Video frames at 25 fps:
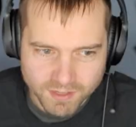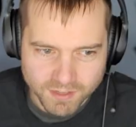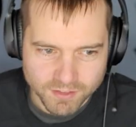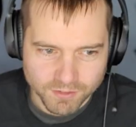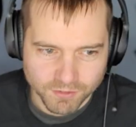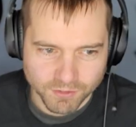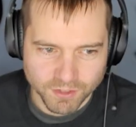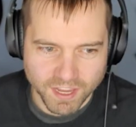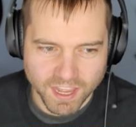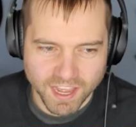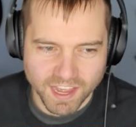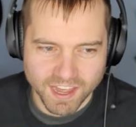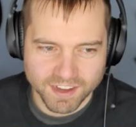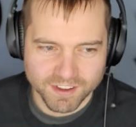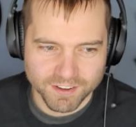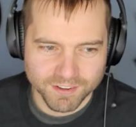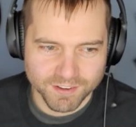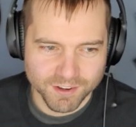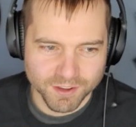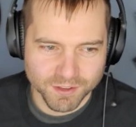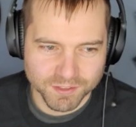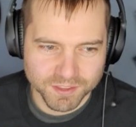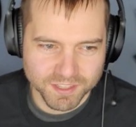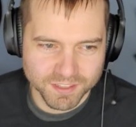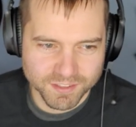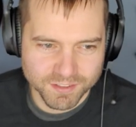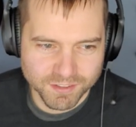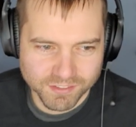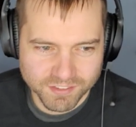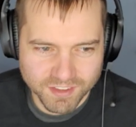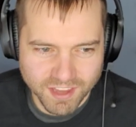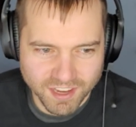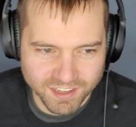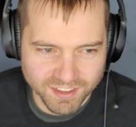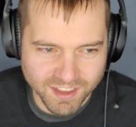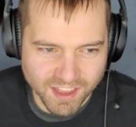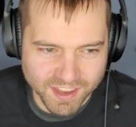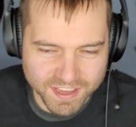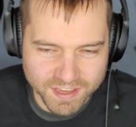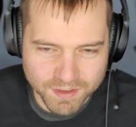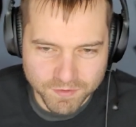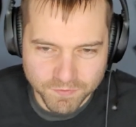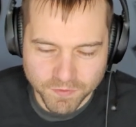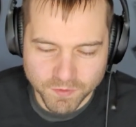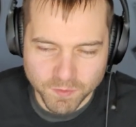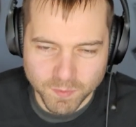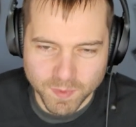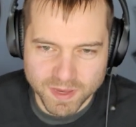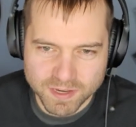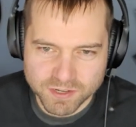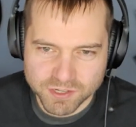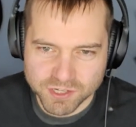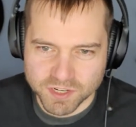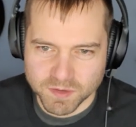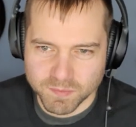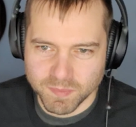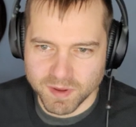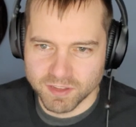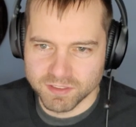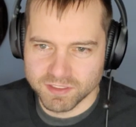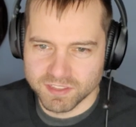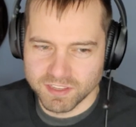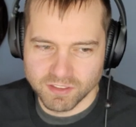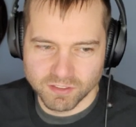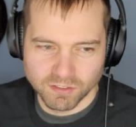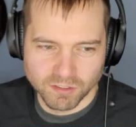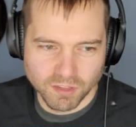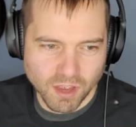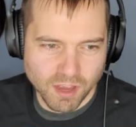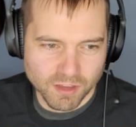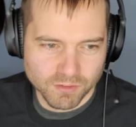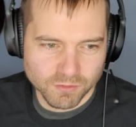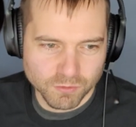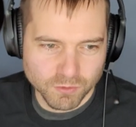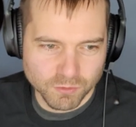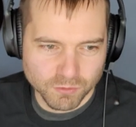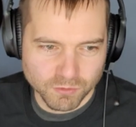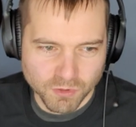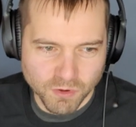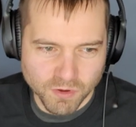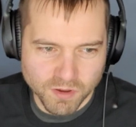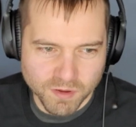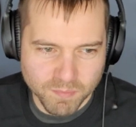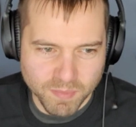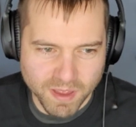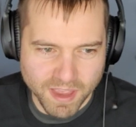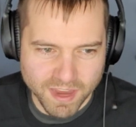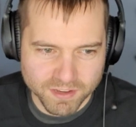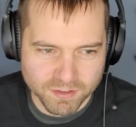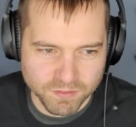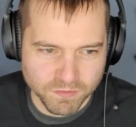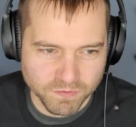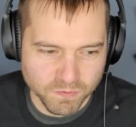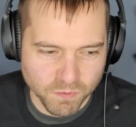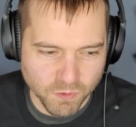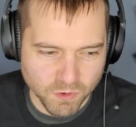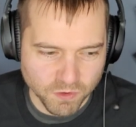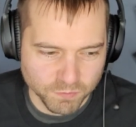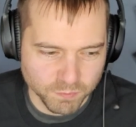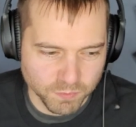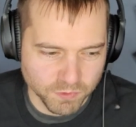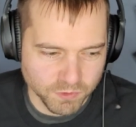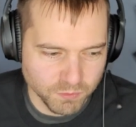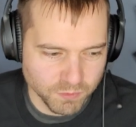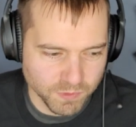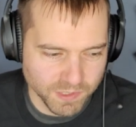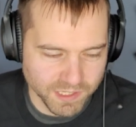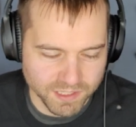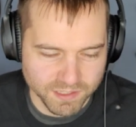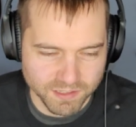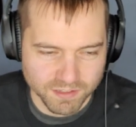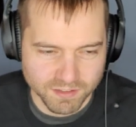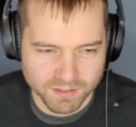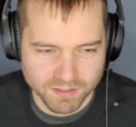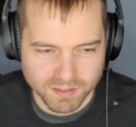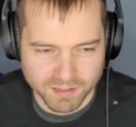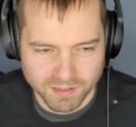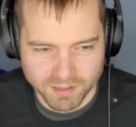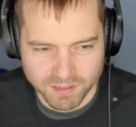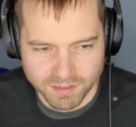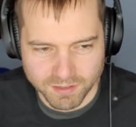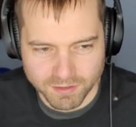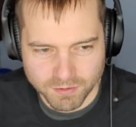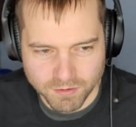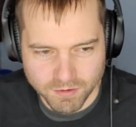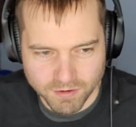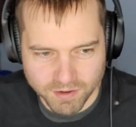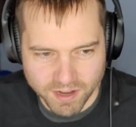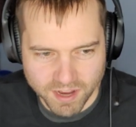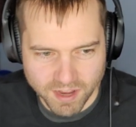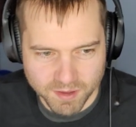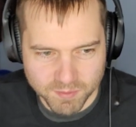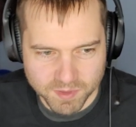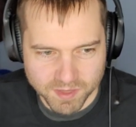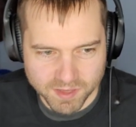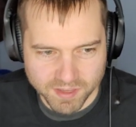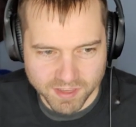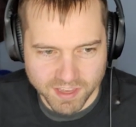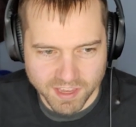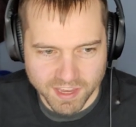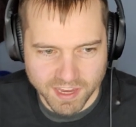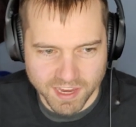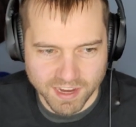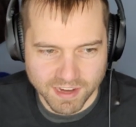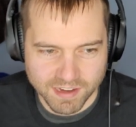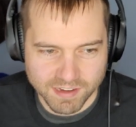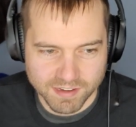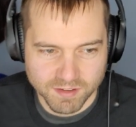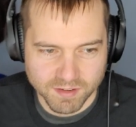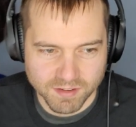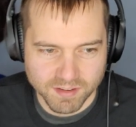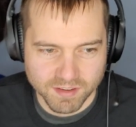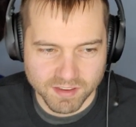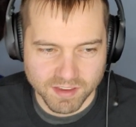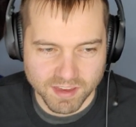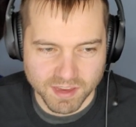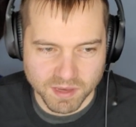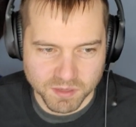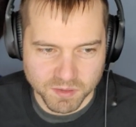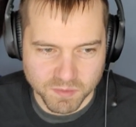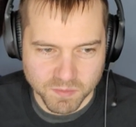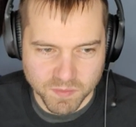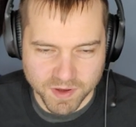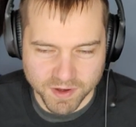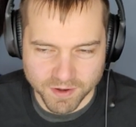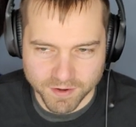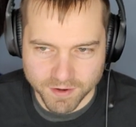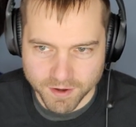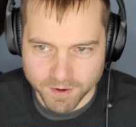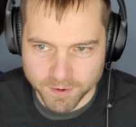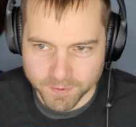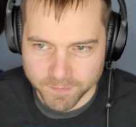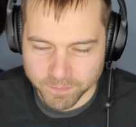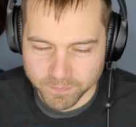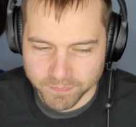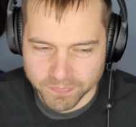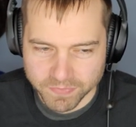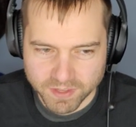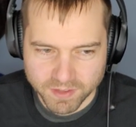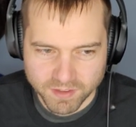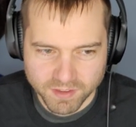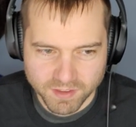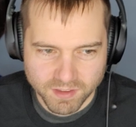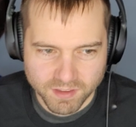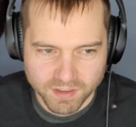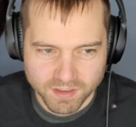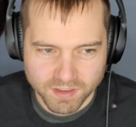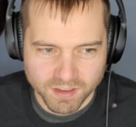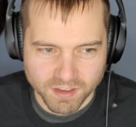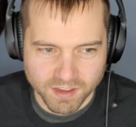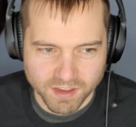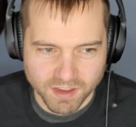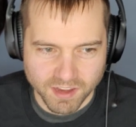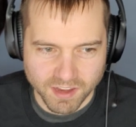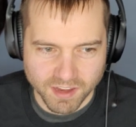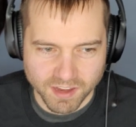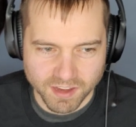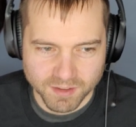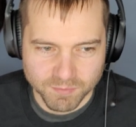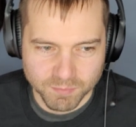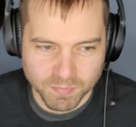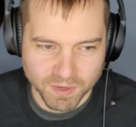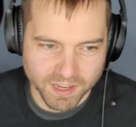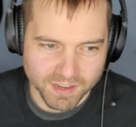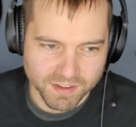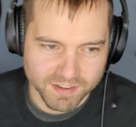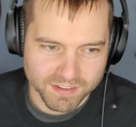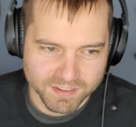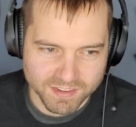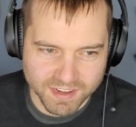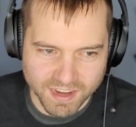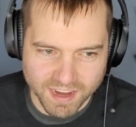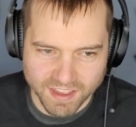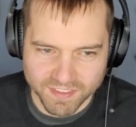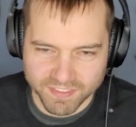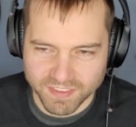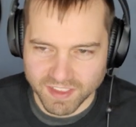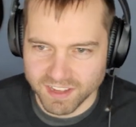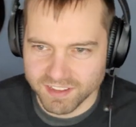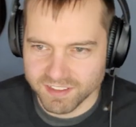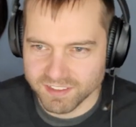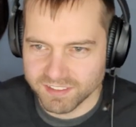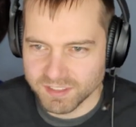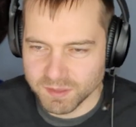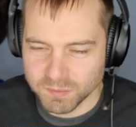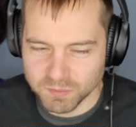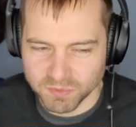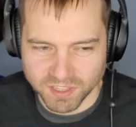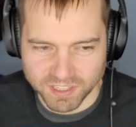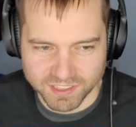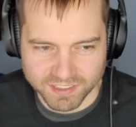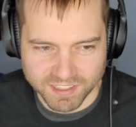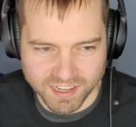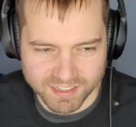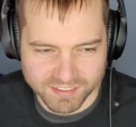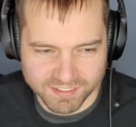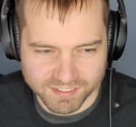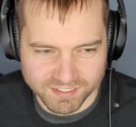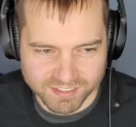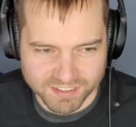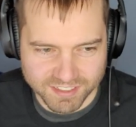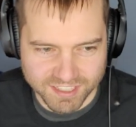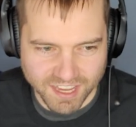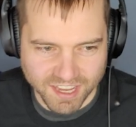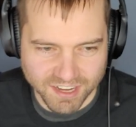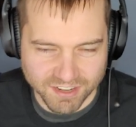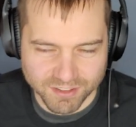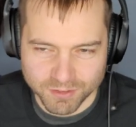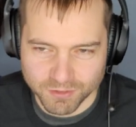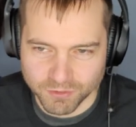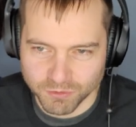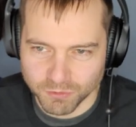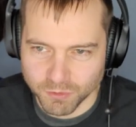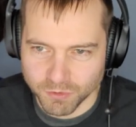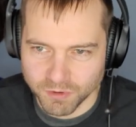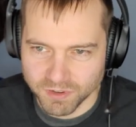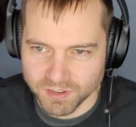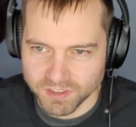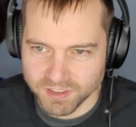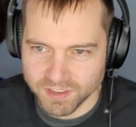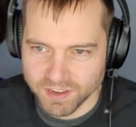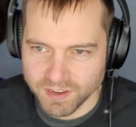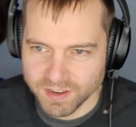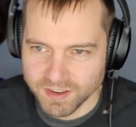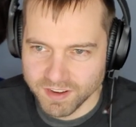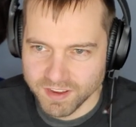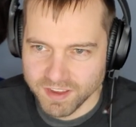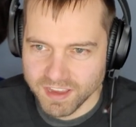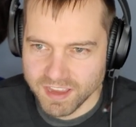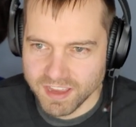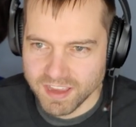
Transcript: So yeah, I don't know. There's not a lot of information about these lawsuits going back and forth between uh, Konami and Andamiro. Uh, but yeah, that seems like that's the end of the story there.